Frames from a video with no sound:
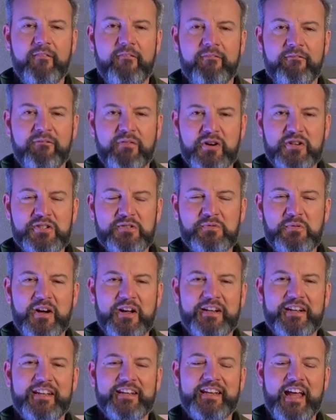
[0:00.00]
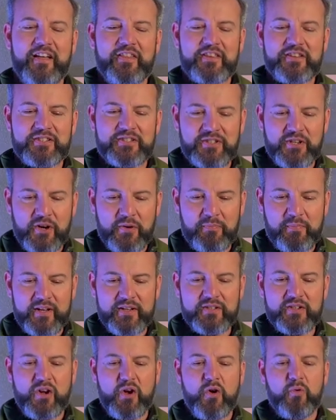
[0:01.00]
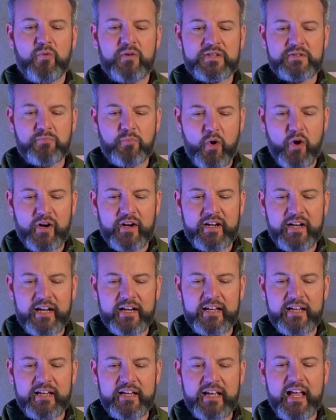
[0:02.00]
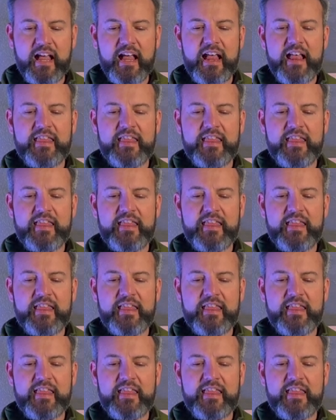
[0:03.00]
verse 1. Now the serpent was more cunning